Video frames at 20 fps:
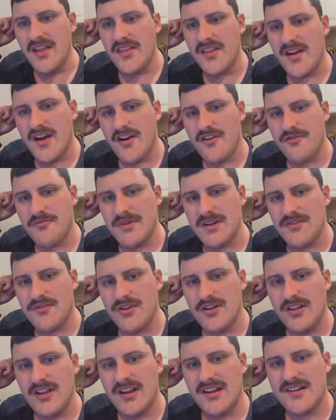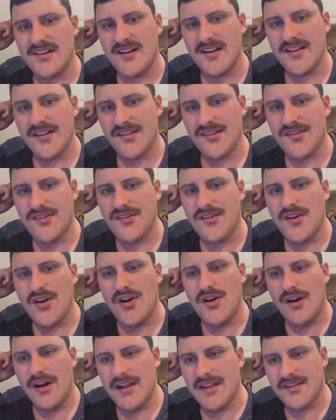The government really just
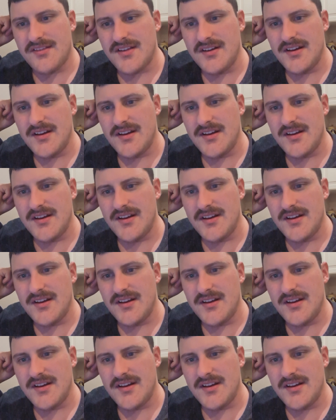is